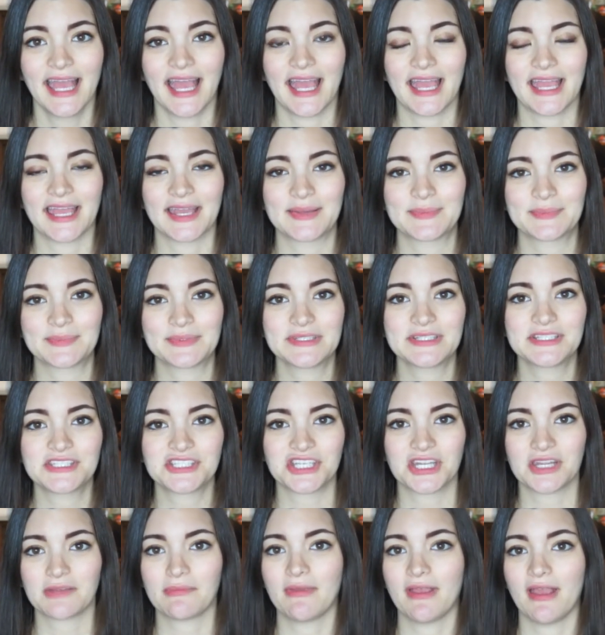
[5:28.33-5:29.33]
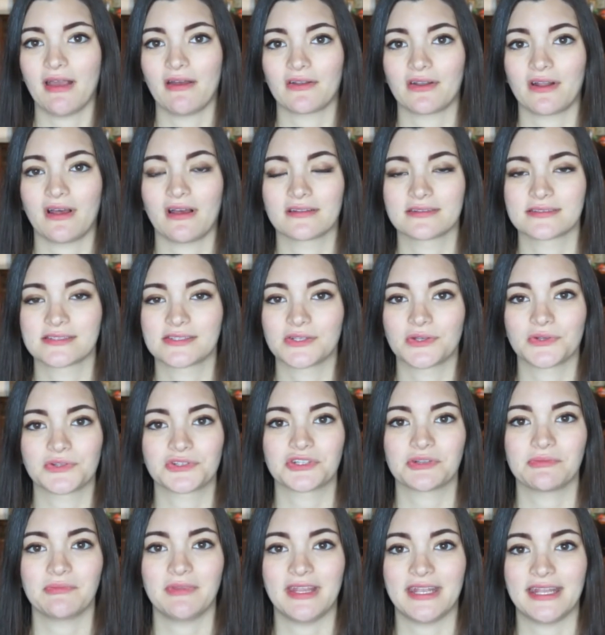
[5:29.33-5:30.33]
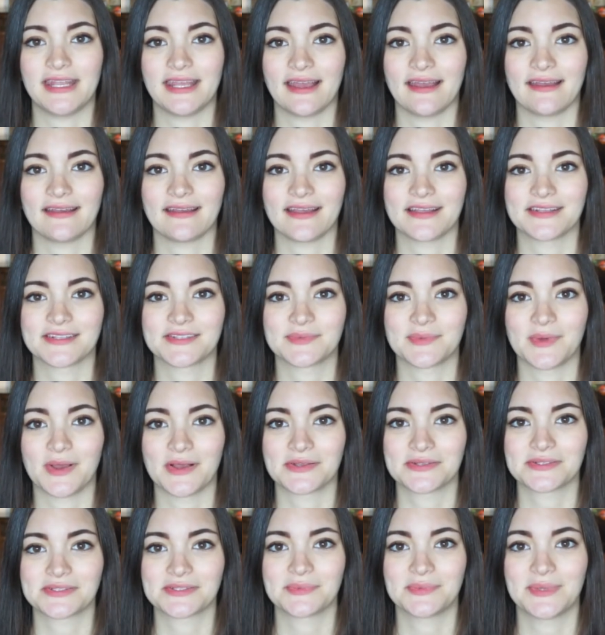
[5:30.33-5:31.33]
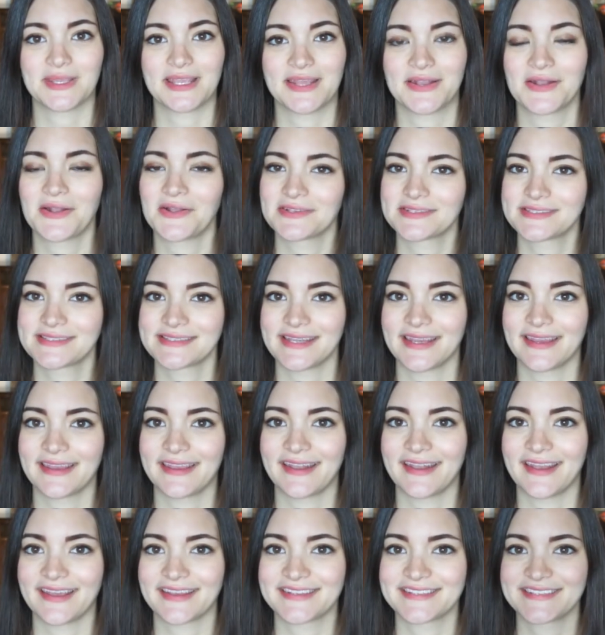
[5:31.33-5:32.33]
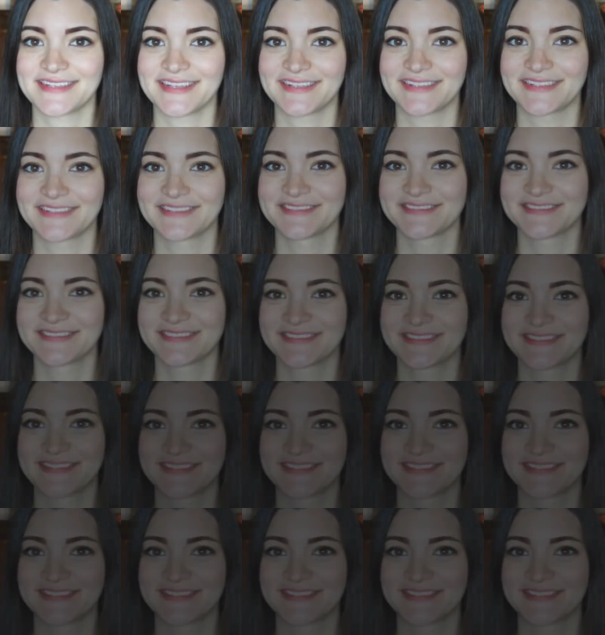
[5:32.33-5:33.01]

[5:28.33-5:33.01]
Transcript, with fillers: And please check me out on social media as well so we can all stay connected.